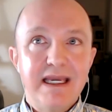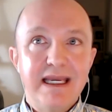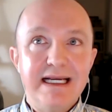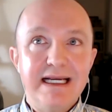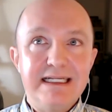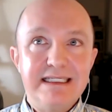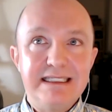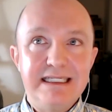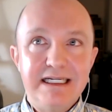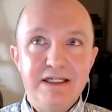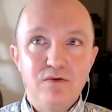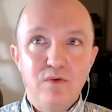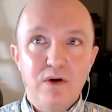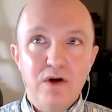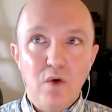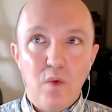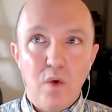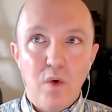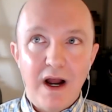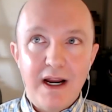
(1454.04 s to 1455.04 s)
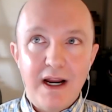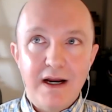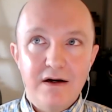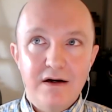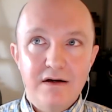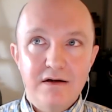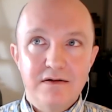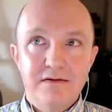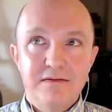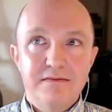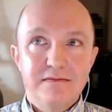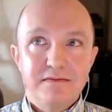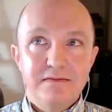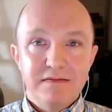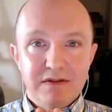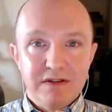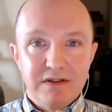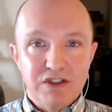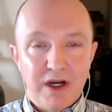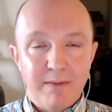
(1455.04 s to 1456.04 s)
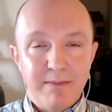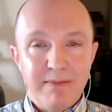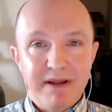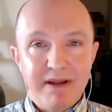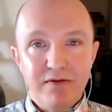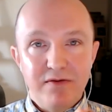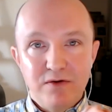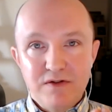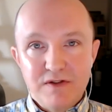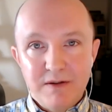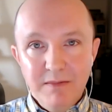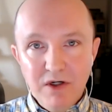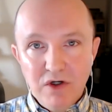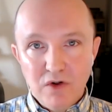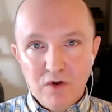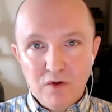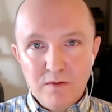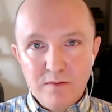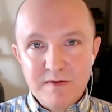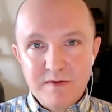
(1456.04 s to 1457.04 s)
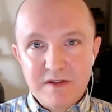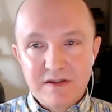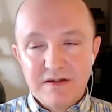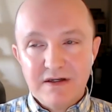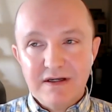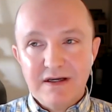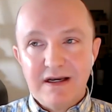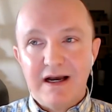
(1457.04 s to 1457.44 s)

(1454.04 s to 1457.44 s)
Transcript: It did require jumping through some hoops.